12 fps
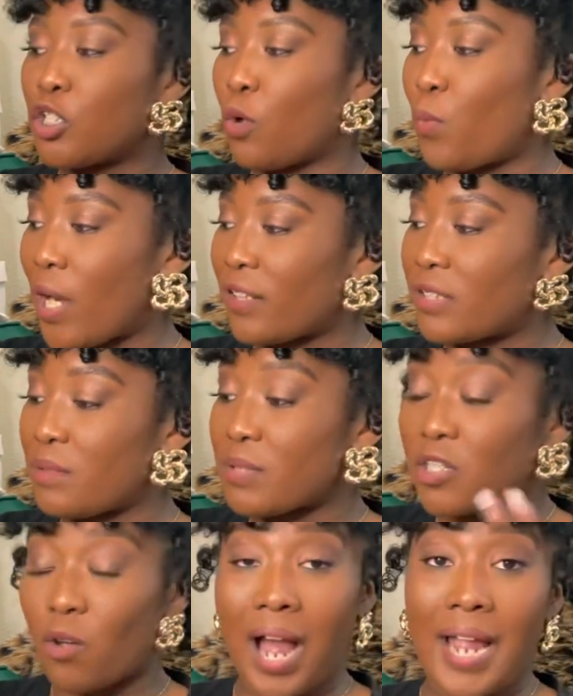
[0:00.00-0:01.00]
to wear them,
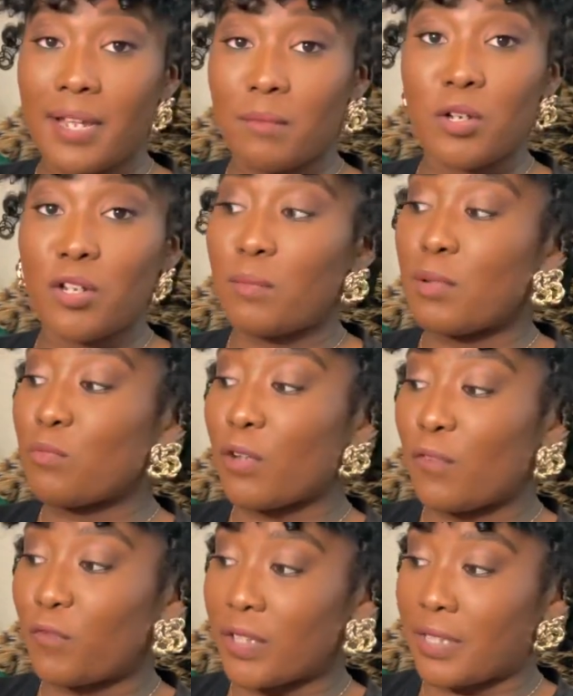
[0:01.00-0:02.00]
so I am gonna be
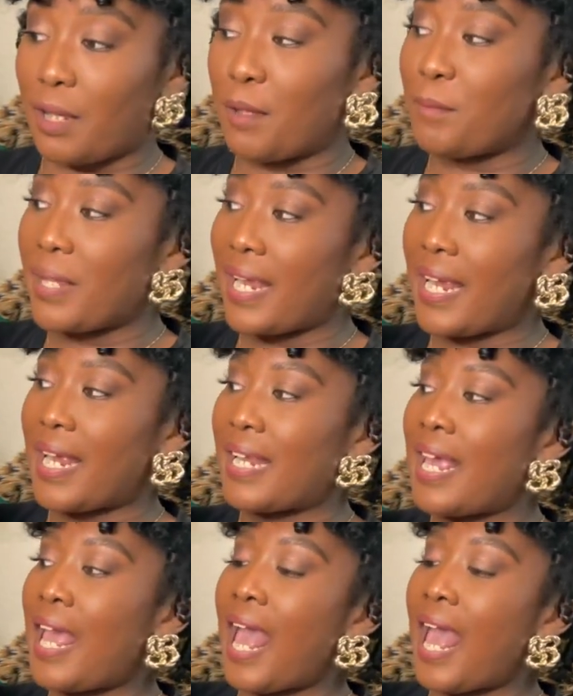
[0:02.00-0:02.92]
rough with them, and